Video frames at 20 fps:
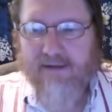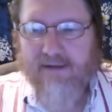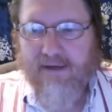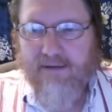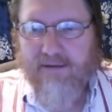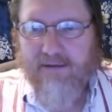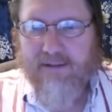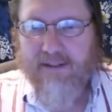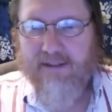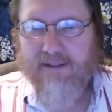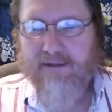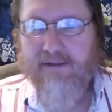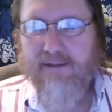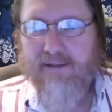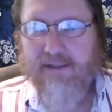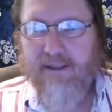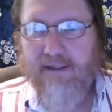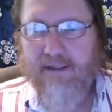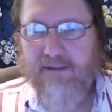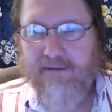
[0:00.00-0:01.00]
So at the
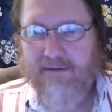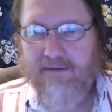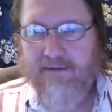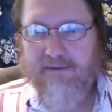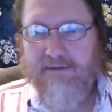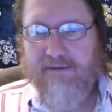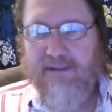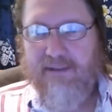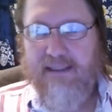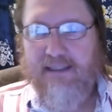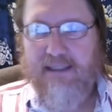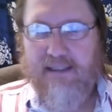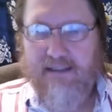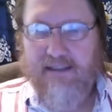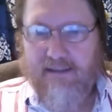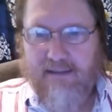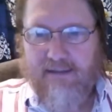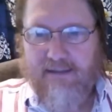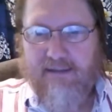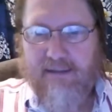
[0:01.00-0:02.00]
current load,
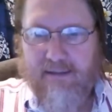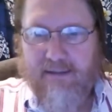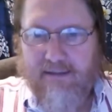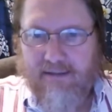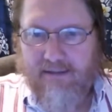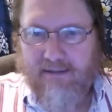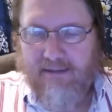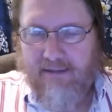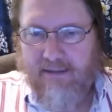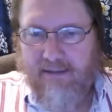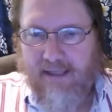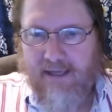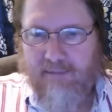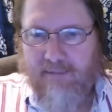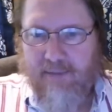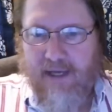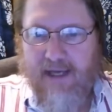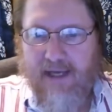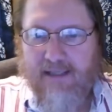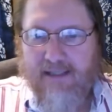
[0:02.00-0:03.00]
it, the, the
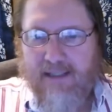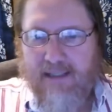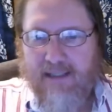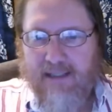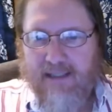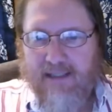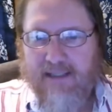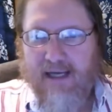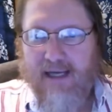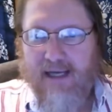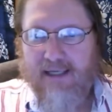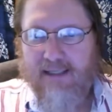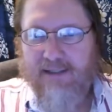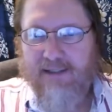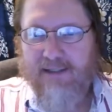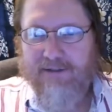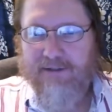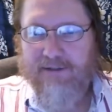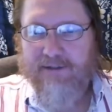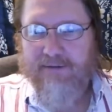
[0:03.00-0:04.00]
capacity is not an
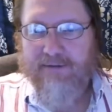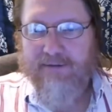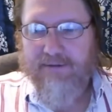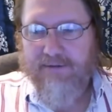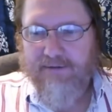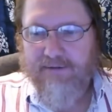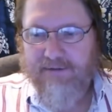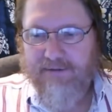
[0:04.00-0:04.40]
issue.